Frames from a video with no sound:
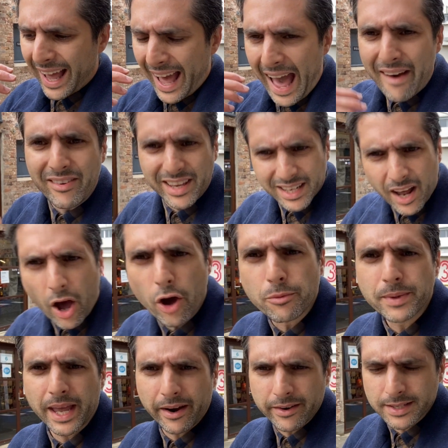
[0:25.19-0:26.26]
having a home
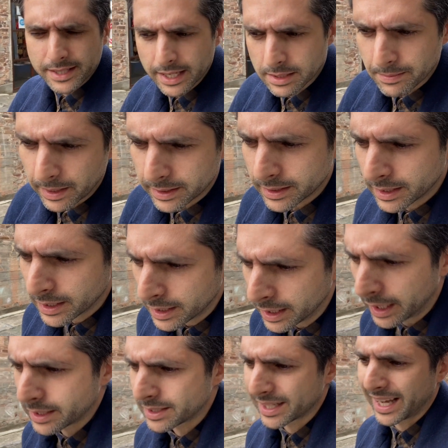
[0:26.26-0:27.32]
care assessment
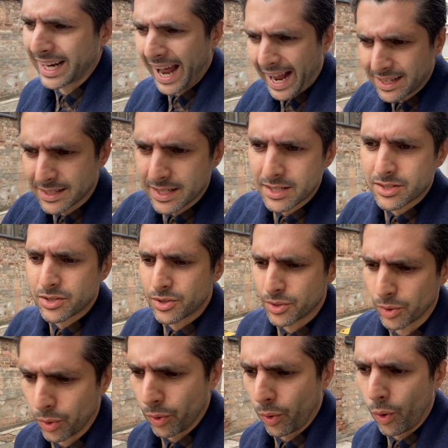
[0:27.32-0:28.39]
to get access to
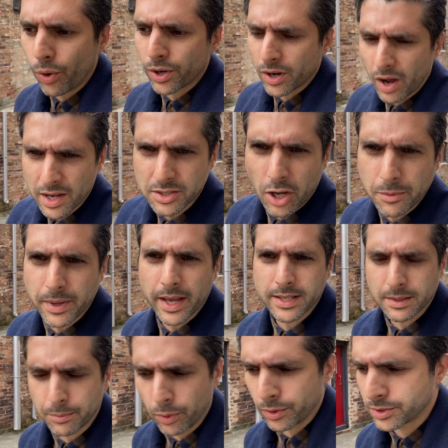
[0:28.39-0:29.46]
or organise home care
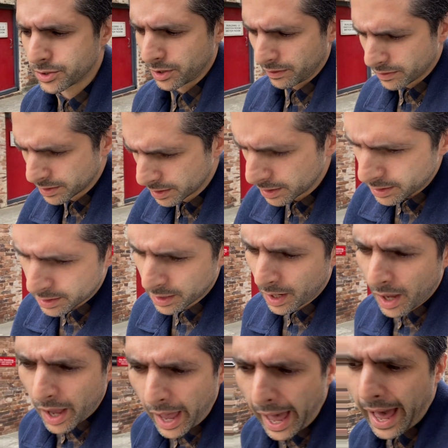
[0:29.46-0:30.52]
support services,
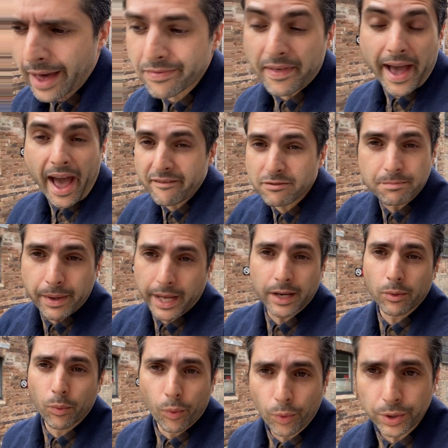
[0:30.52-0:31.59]
and they haven't been
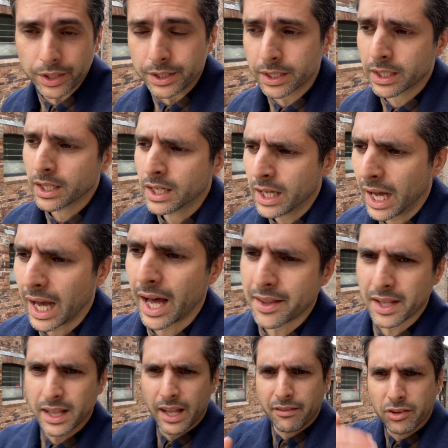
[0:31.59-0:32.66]
awarded
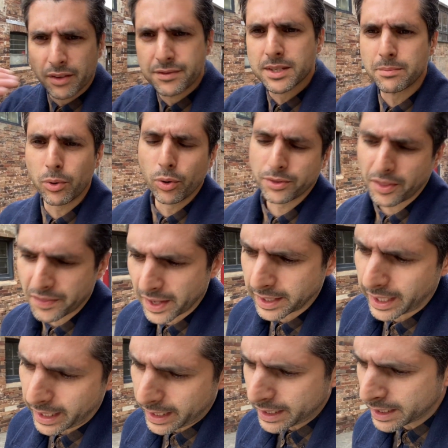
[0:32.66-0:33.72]
the level of support that they
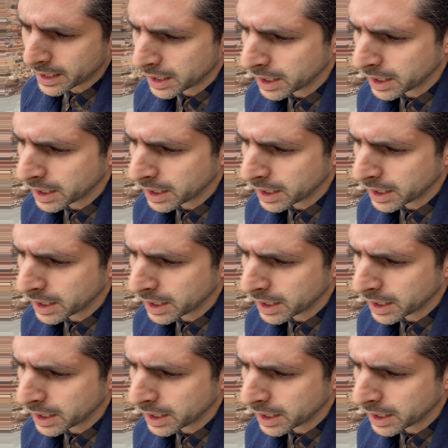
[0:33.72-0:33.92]
need.